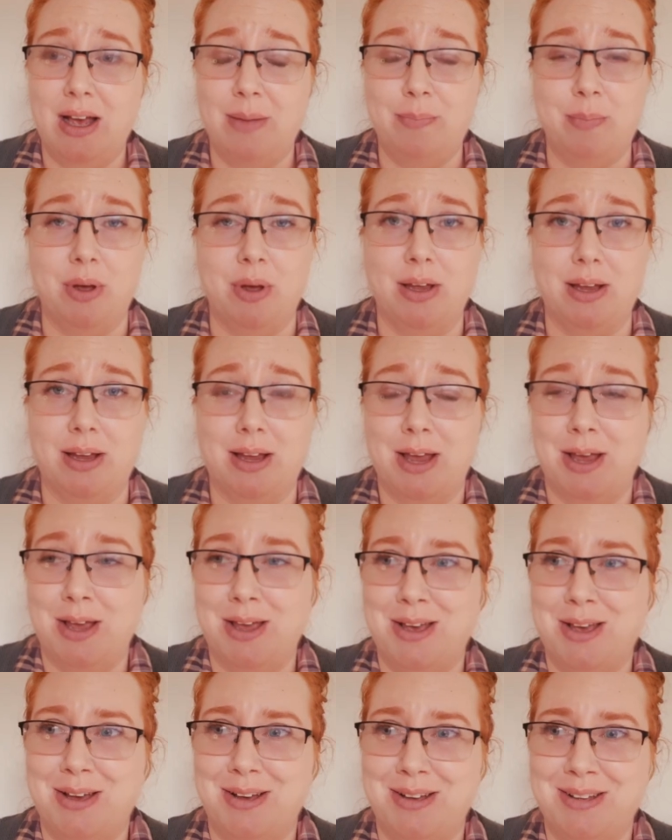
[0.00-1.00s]
my
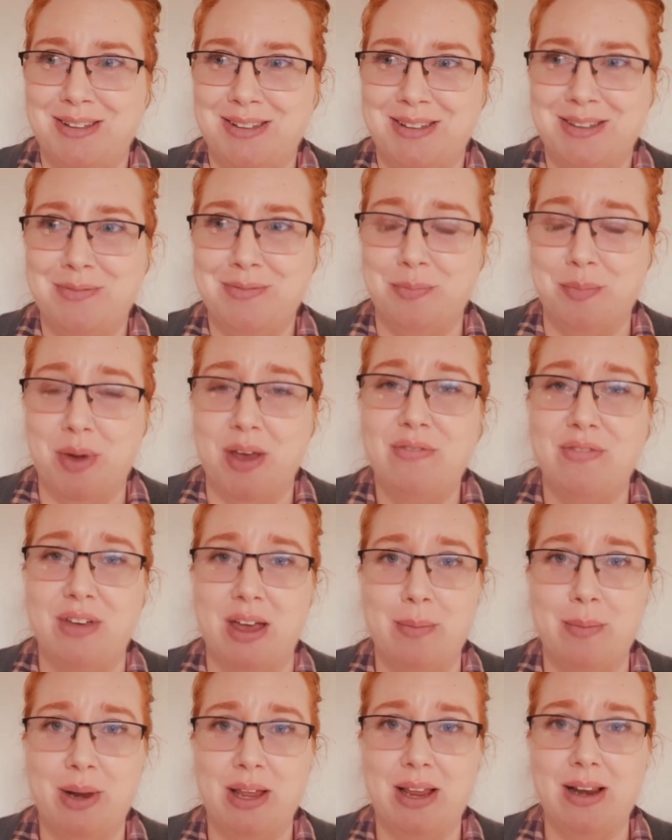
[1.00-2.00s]
my
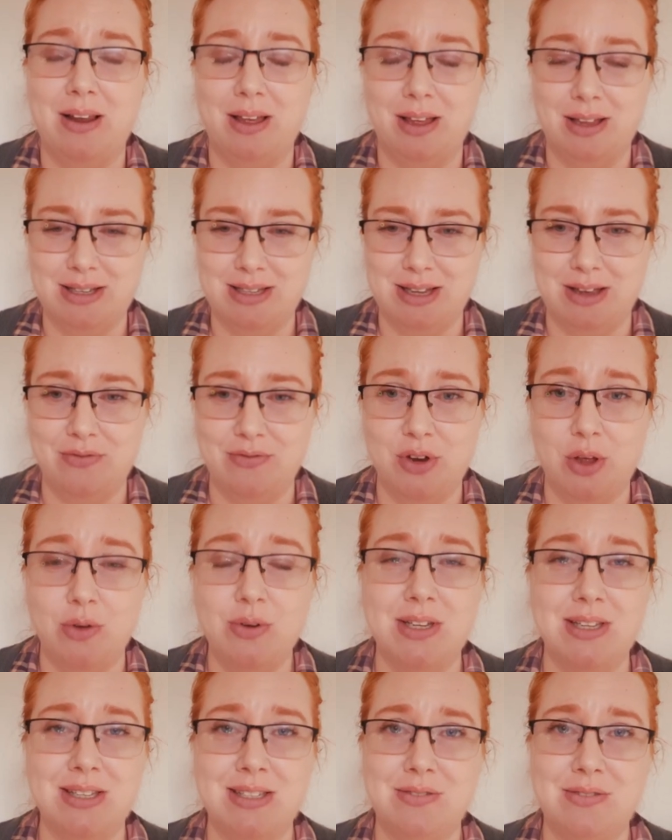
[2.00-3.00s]
family have
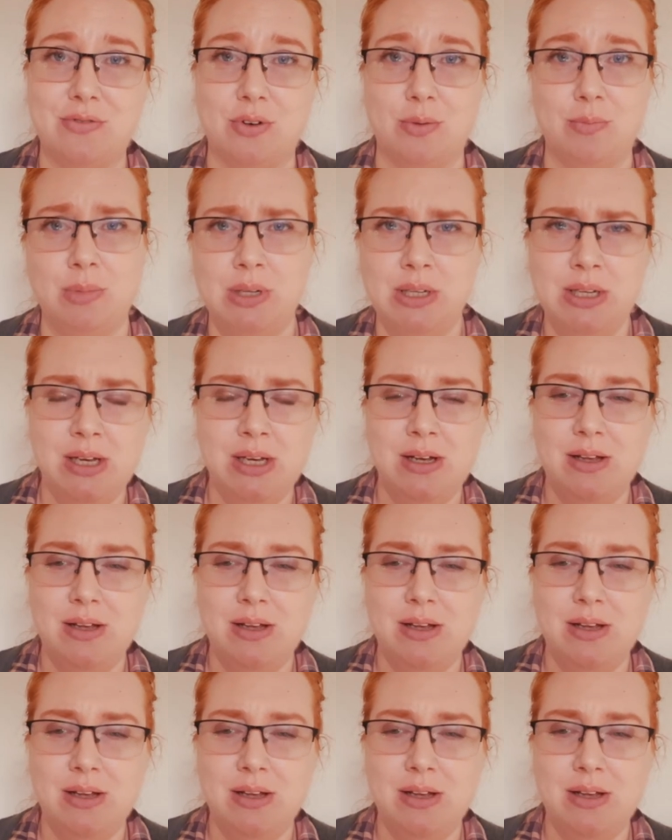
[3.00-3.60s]
noticed from